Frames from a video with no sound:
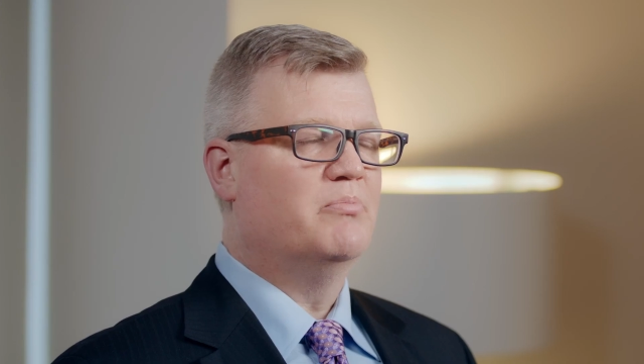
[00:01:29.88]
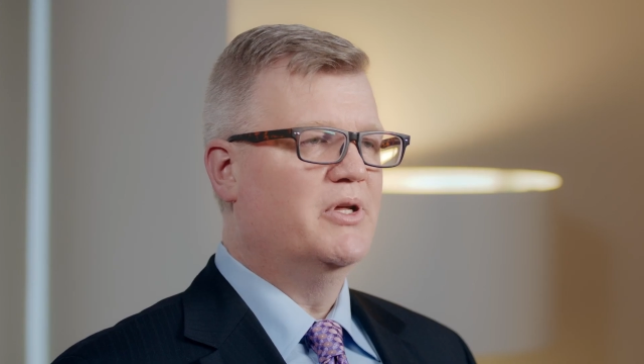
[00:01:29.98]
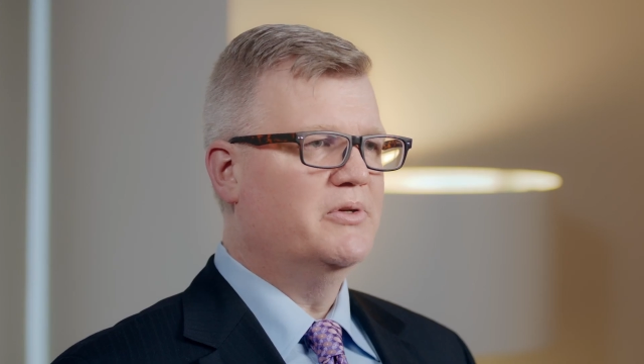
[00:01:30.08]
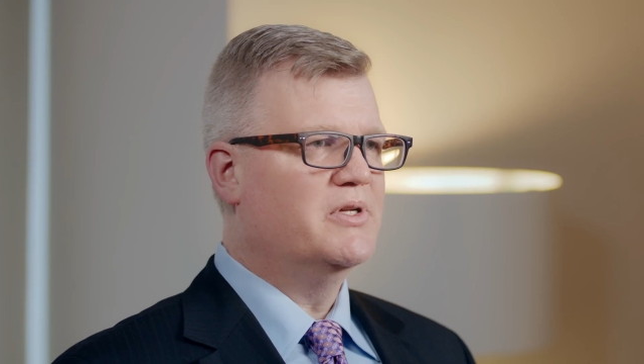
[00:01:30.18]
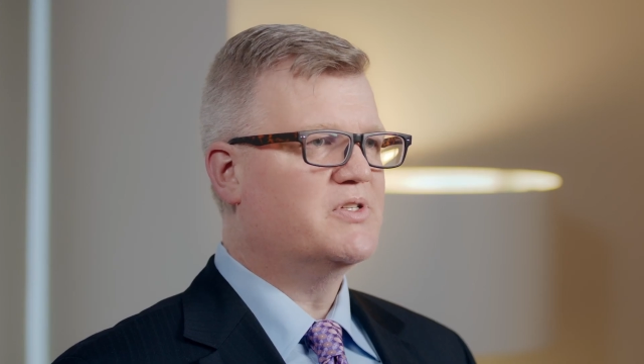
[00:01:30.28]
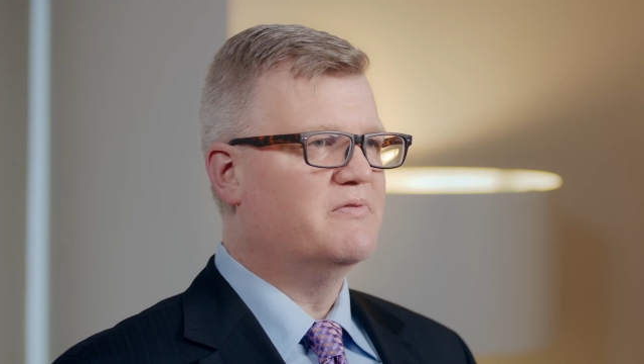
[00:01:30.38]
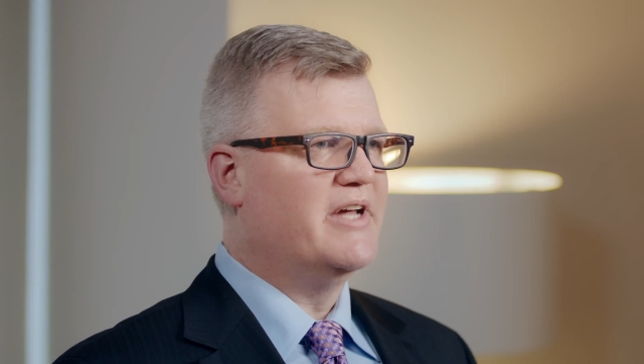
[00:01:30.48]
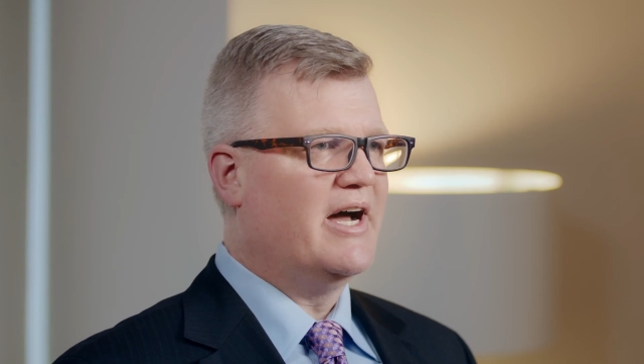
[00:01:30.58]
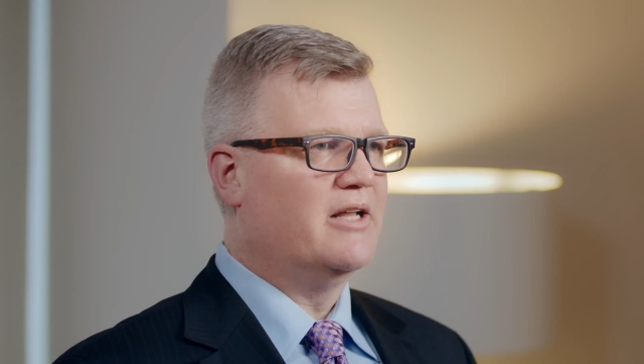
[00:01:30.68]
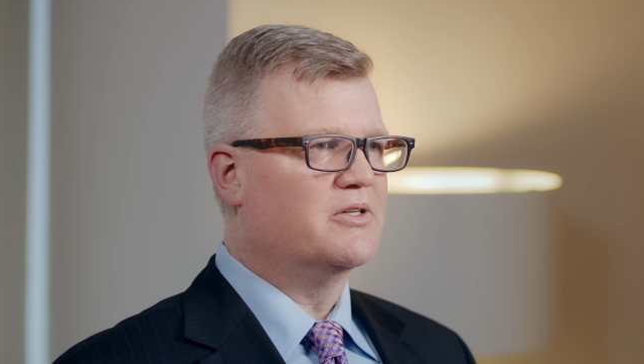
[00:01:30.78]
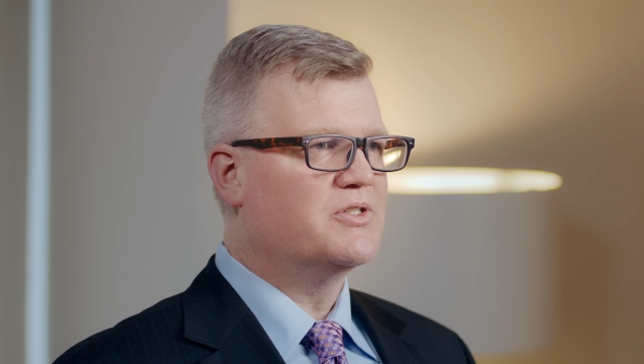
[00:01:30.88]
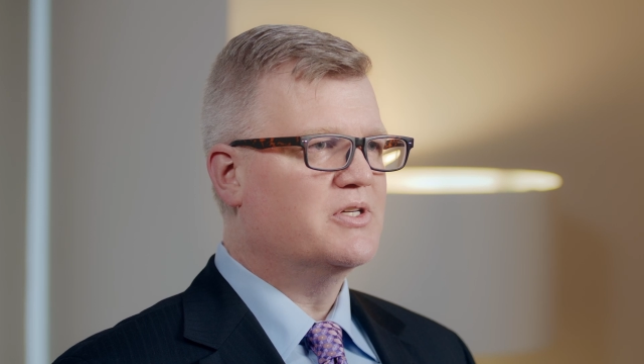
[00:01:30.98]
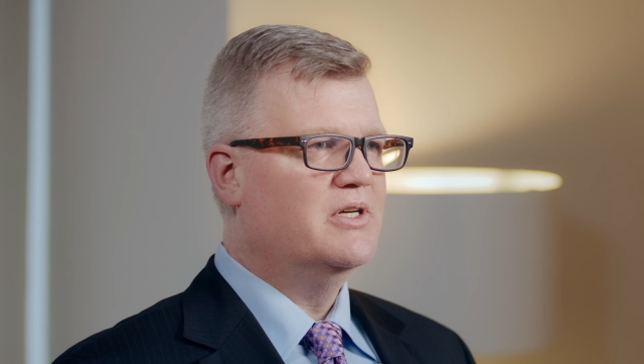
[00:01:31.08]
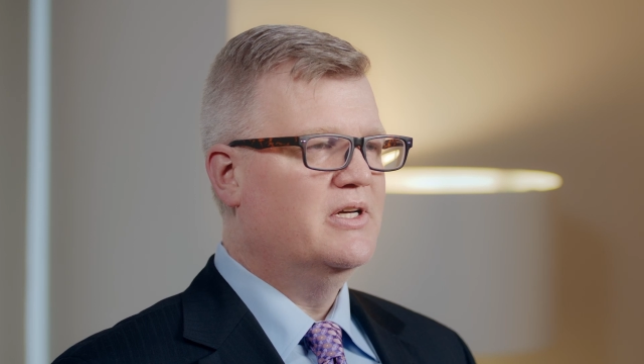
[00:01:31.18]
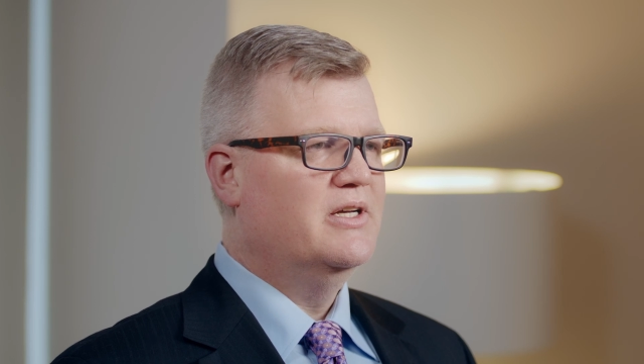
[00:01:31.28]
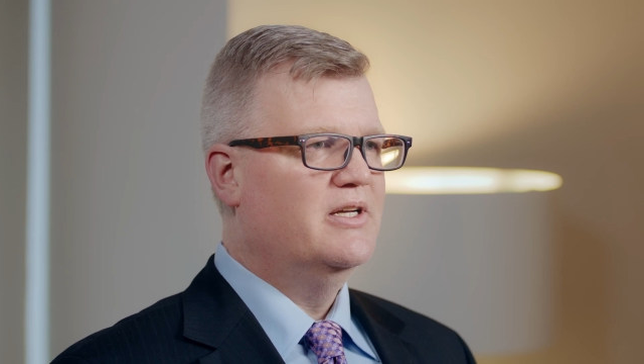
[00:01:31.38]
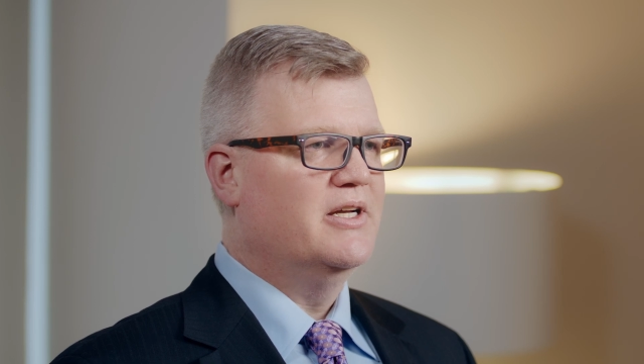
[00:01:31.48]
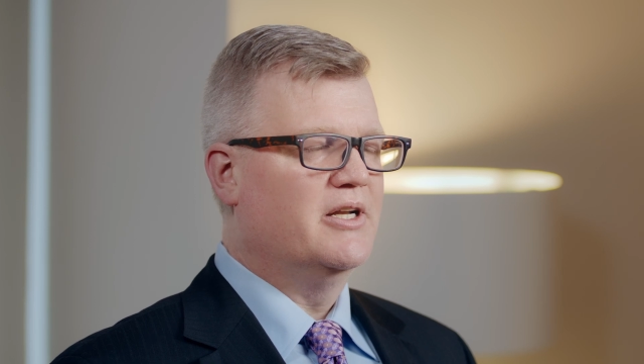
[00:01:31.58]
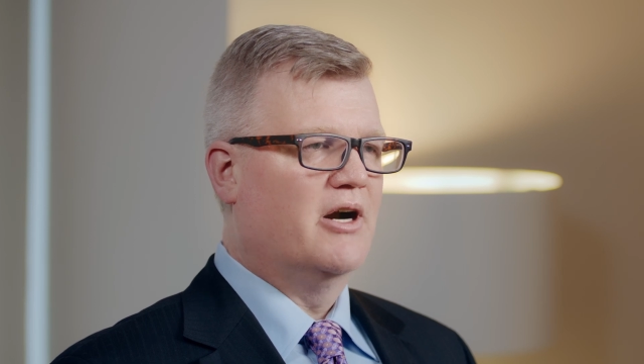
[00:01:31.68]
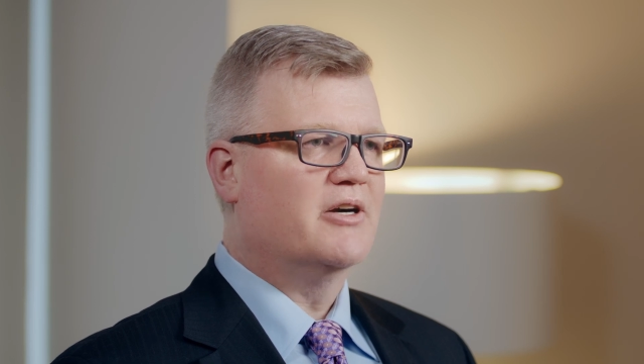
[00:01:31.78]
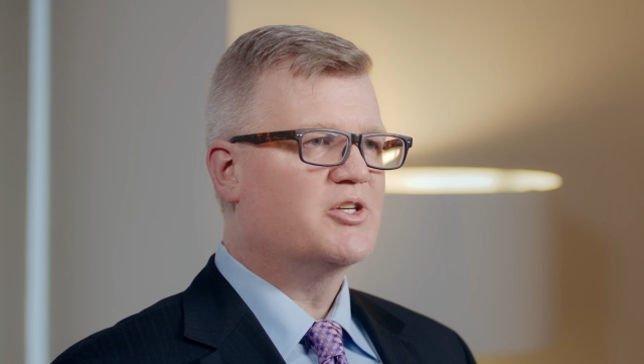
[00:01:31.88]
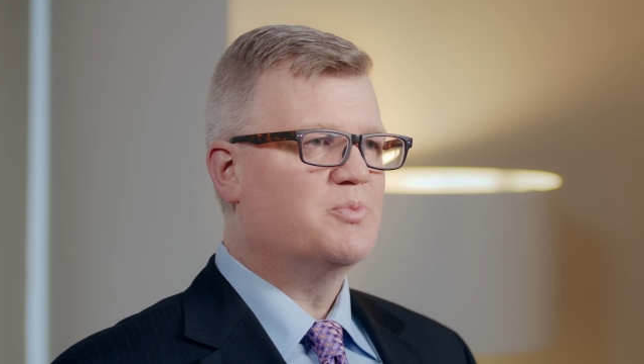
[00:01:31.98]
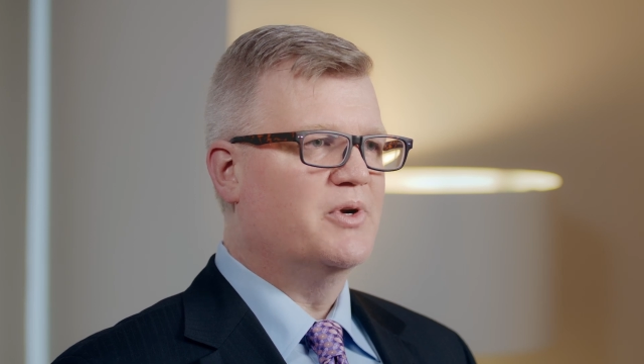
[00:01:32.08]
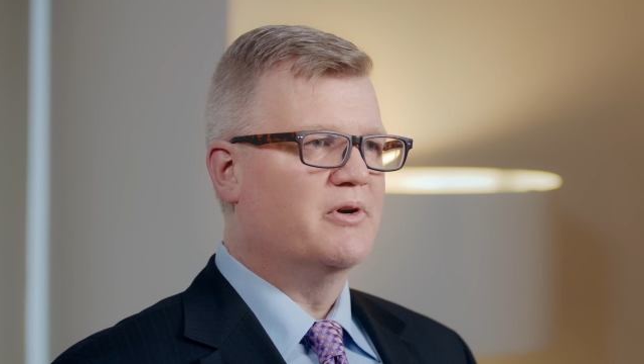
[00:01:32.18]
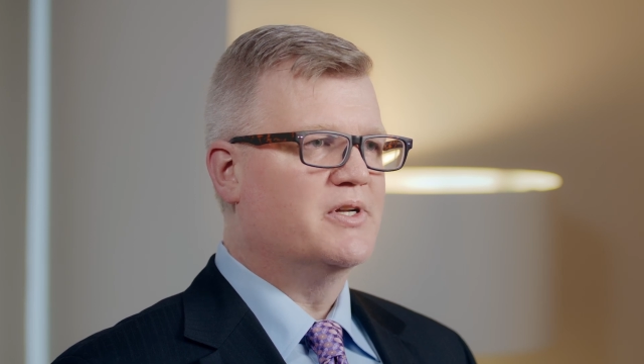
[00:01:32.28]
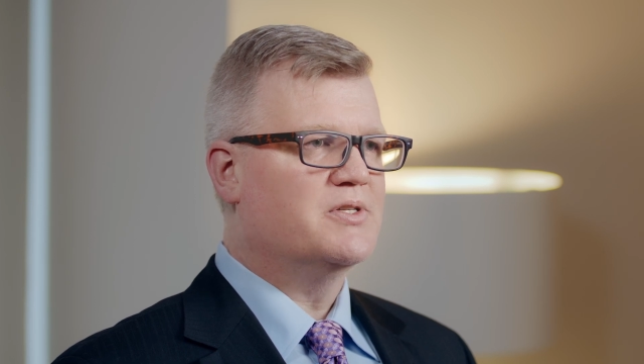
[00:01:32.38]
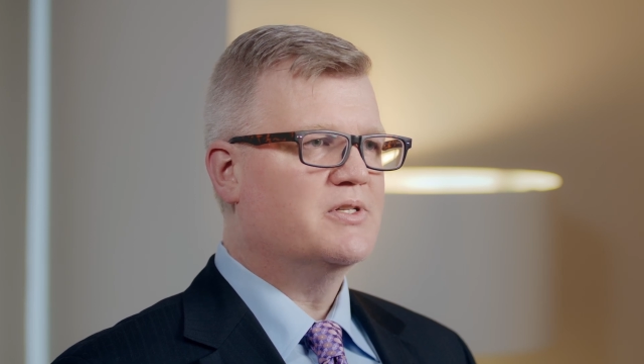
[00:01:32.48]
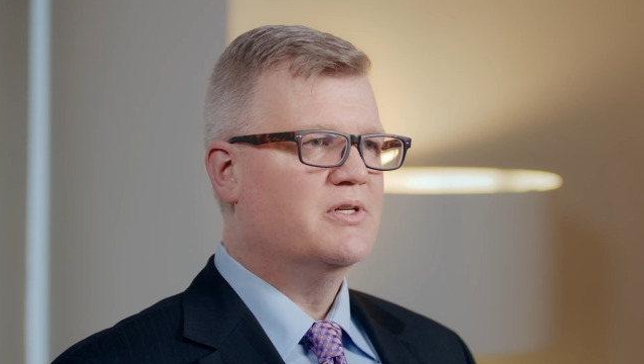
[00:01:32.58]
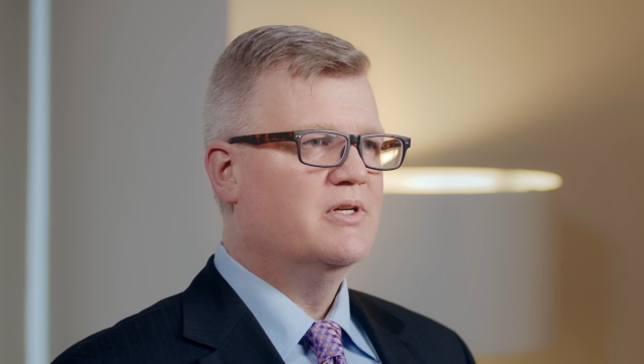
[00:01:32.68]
millions of dollars, and our experience